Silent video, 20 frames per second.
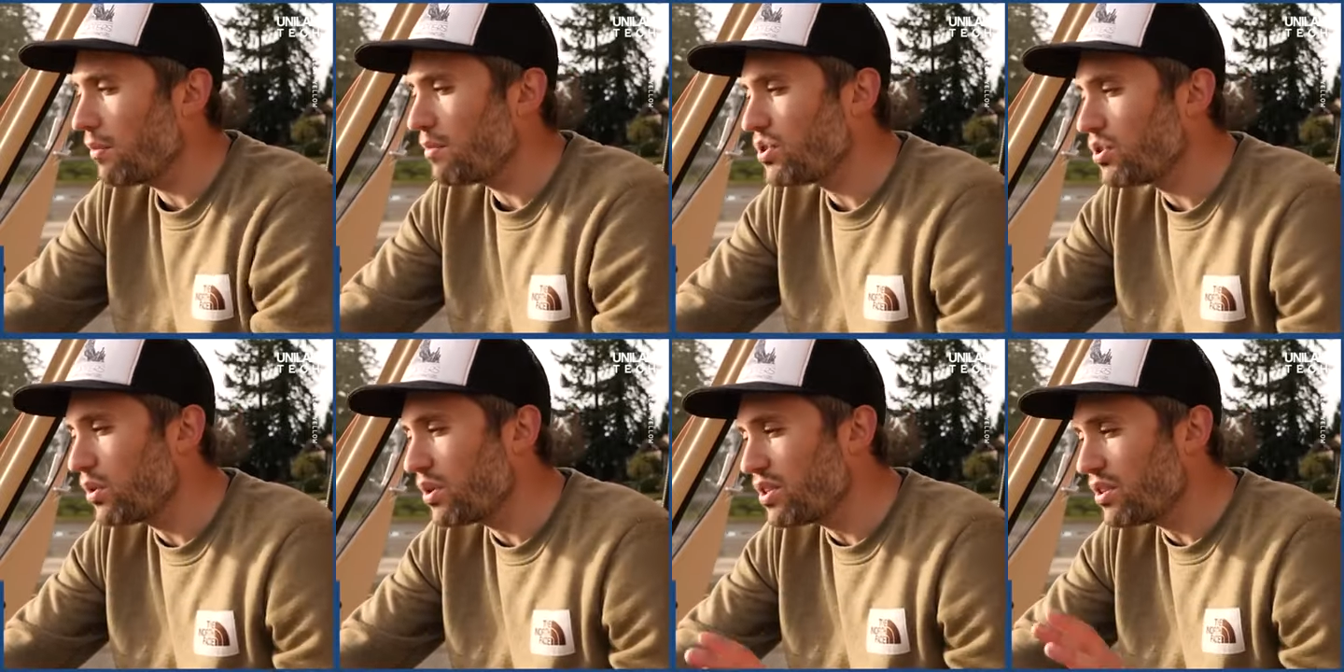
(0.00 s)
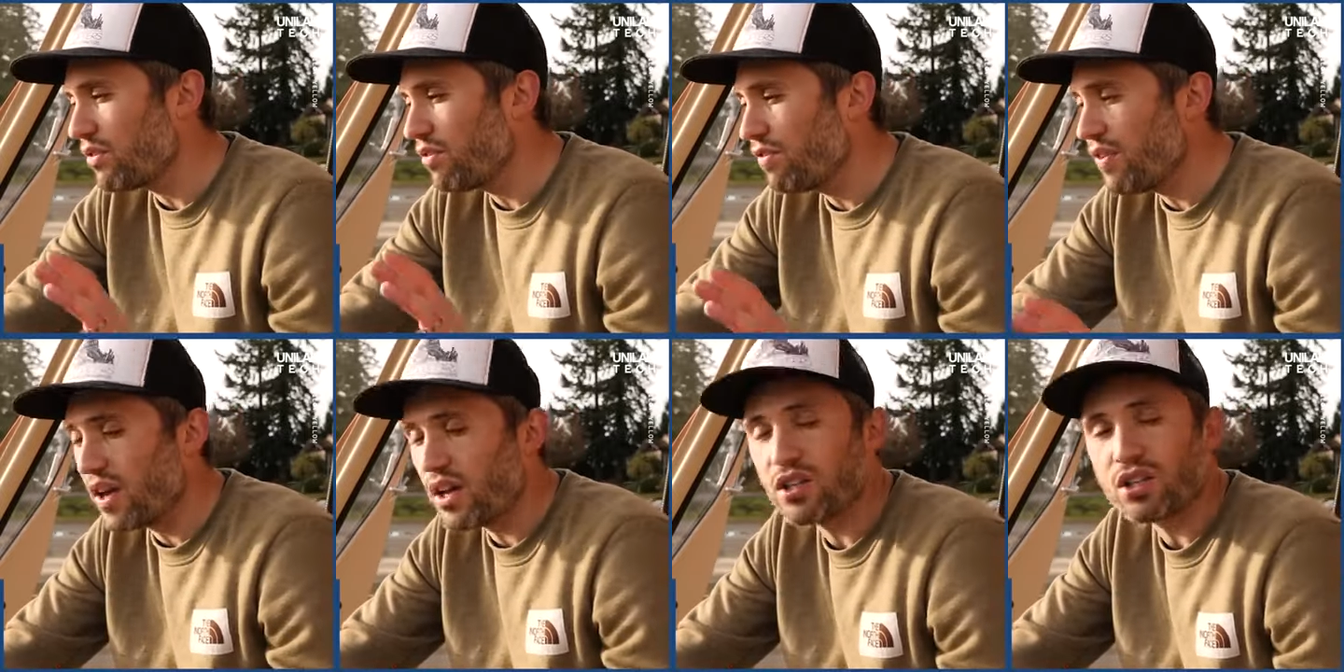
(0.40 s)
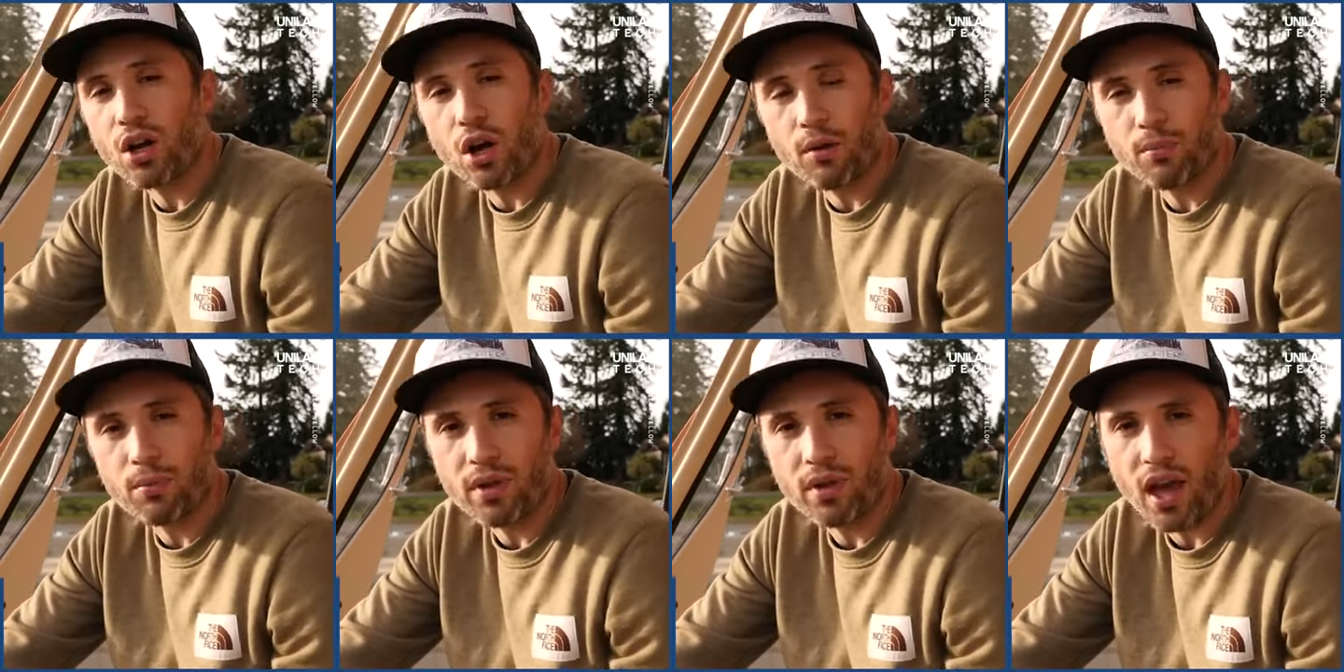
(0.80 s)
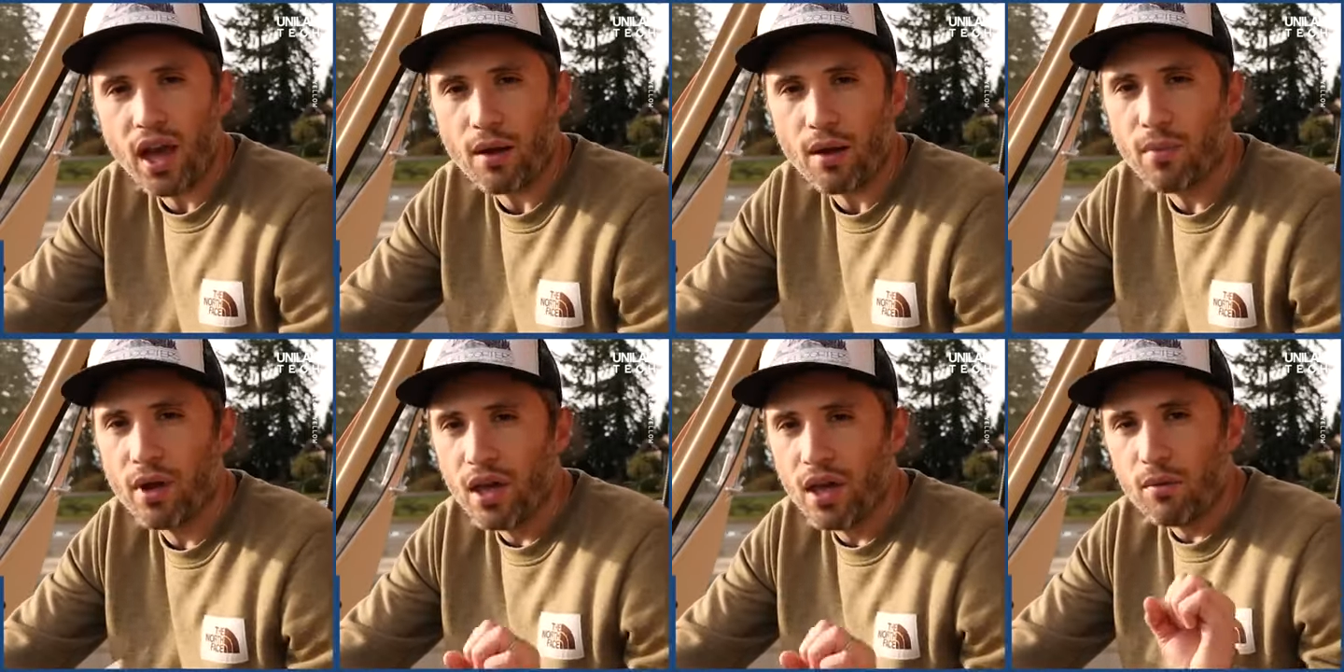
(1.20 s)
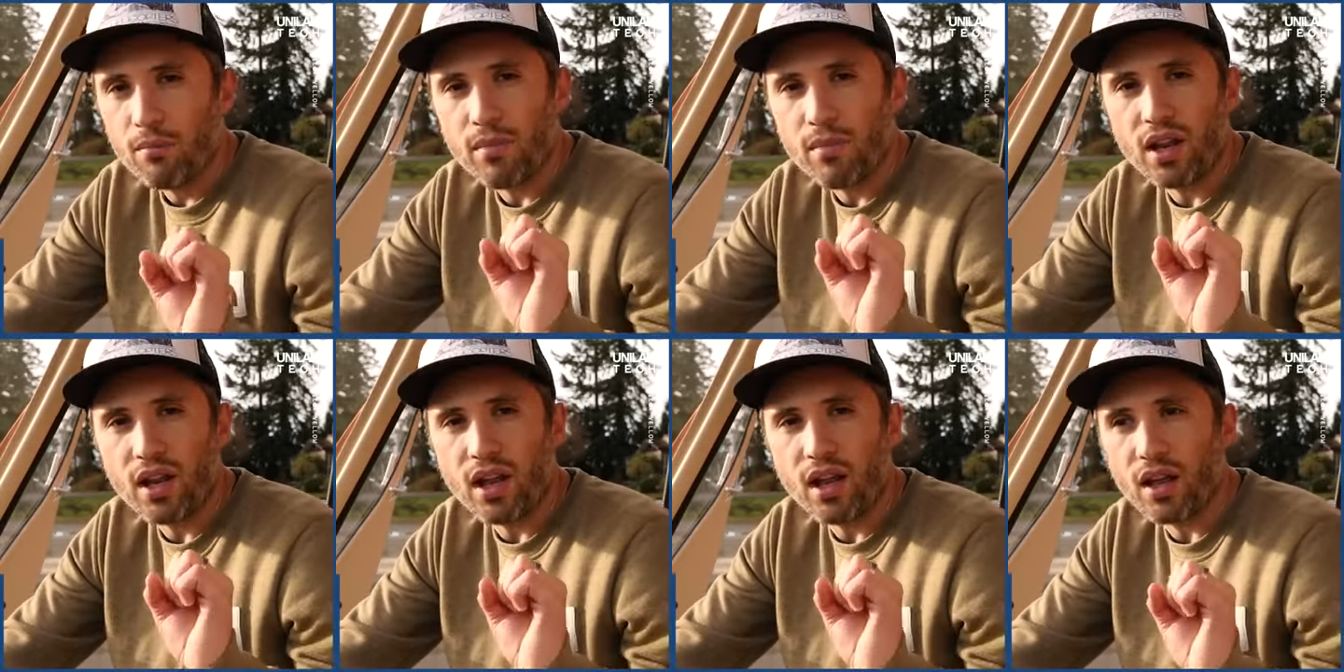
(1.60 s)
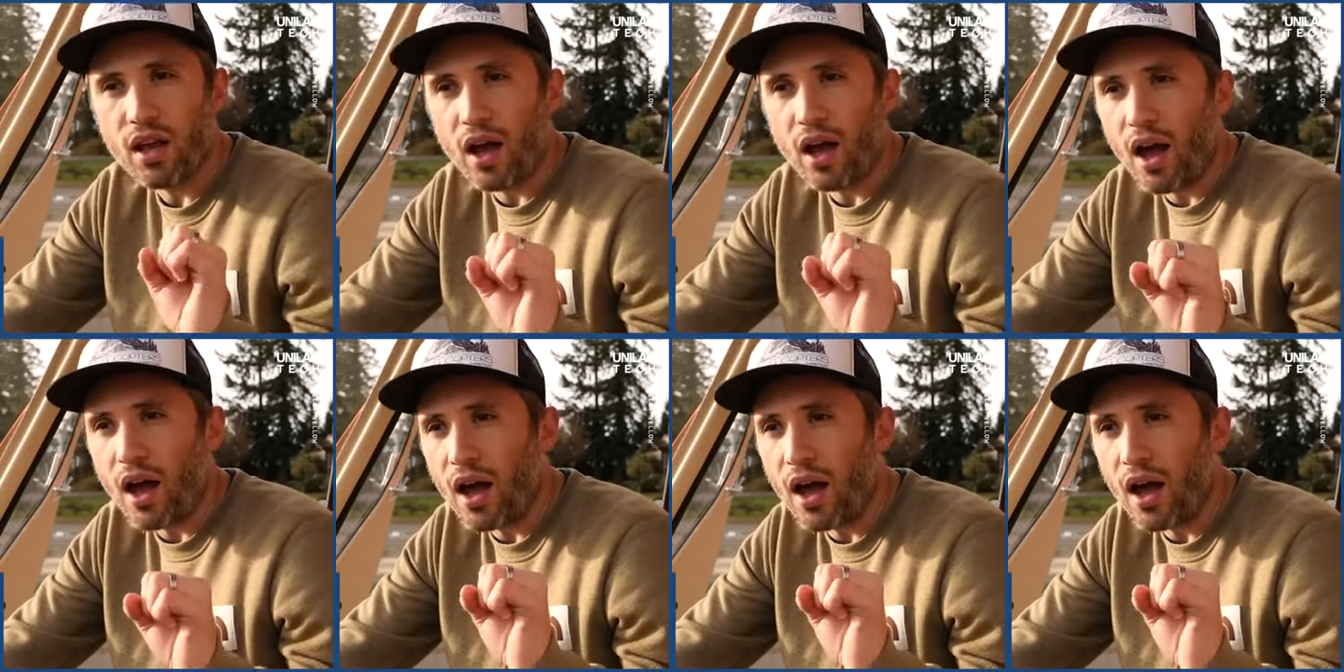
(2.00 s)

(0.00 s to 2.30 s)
So it's a fixed RPM, meaning